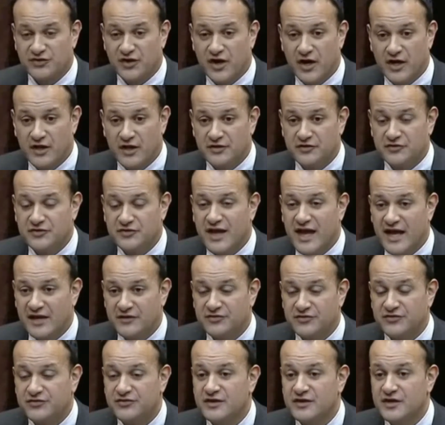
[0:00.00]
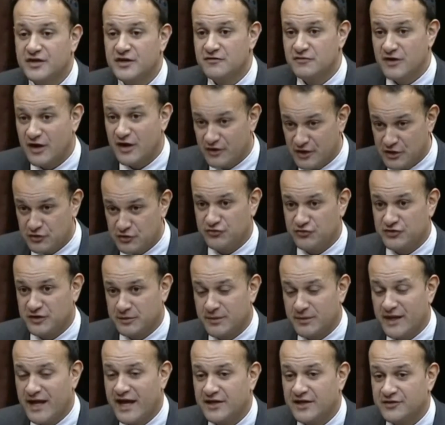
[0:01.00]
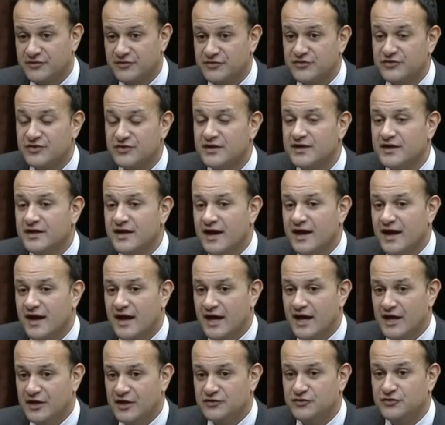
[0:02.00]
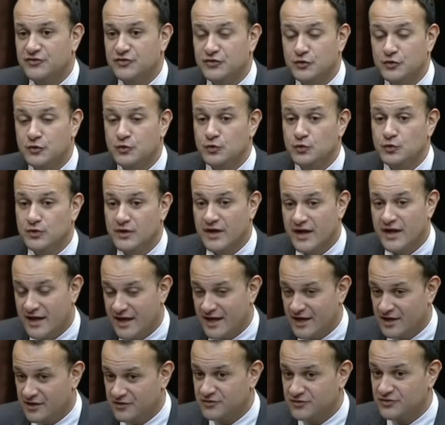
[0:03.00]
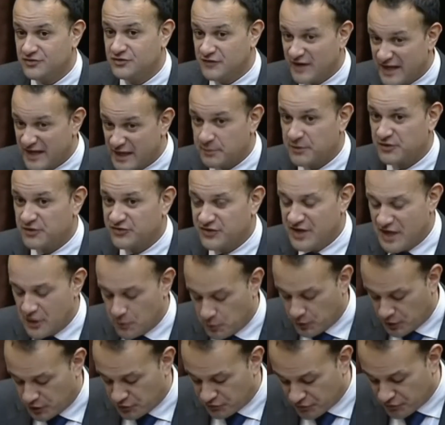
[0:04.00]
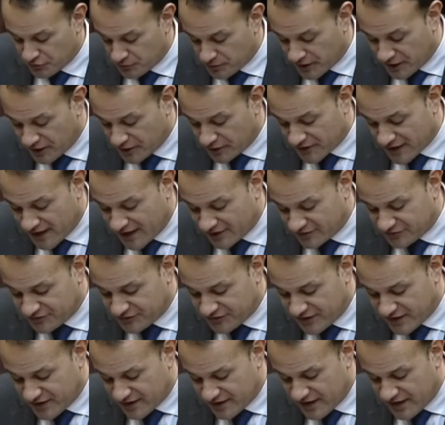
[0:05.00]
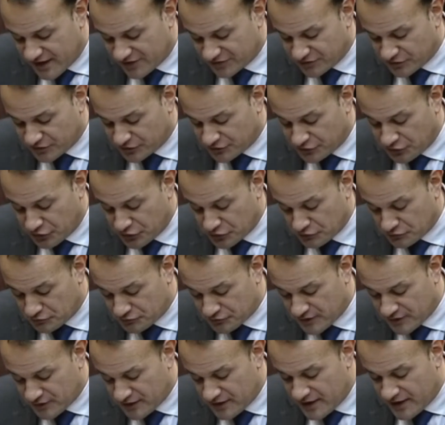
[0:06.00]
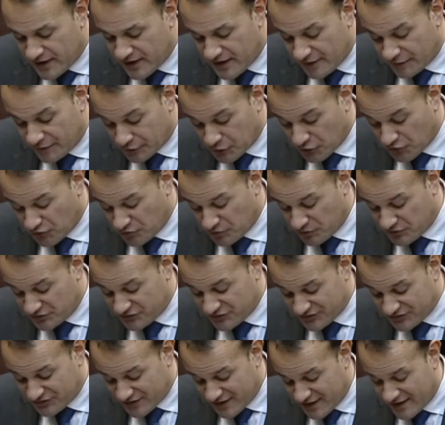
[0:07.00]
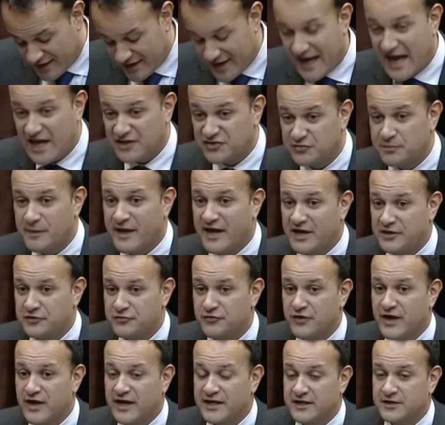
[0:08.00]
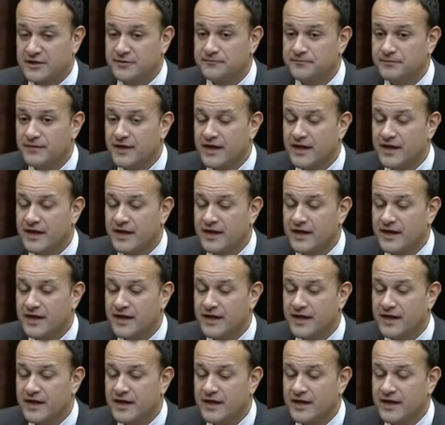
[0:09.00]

Ireland has very interesting plans to develop its network for biogas as an alternative. The government has banned fracking